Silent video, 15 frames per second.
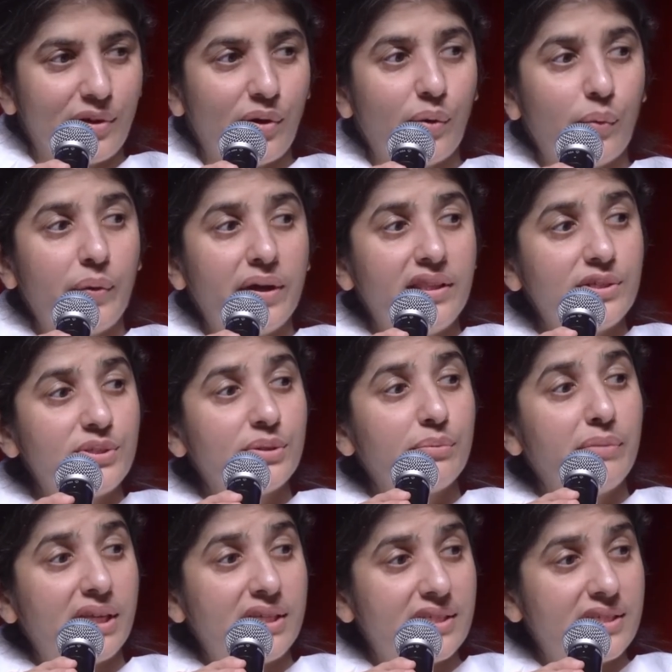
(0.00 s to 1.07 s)
or whether to
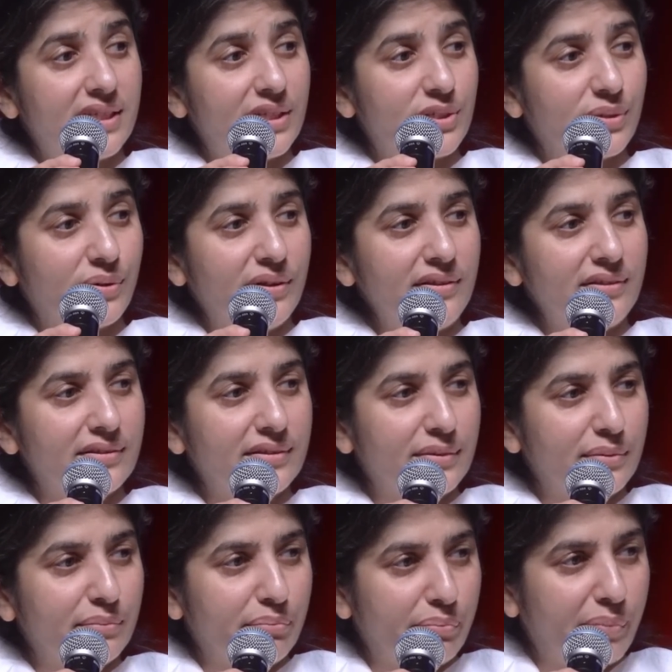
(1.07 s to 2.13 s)
meditate on
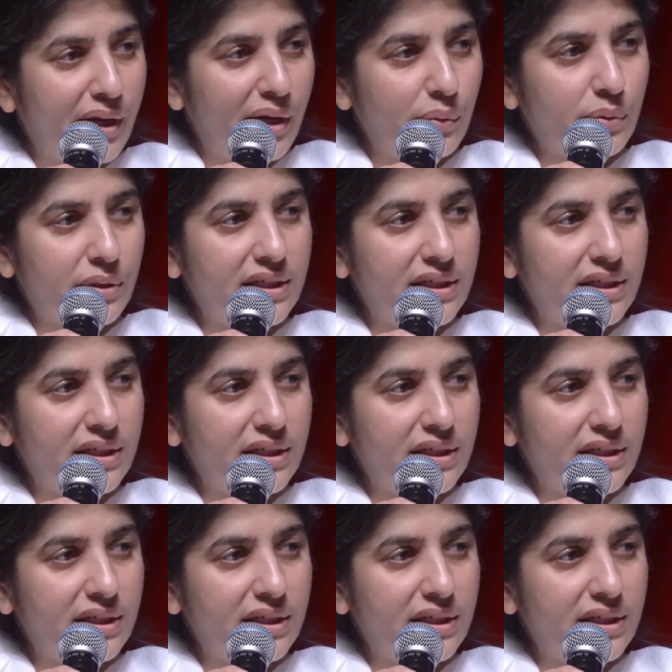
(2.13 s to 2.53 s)
power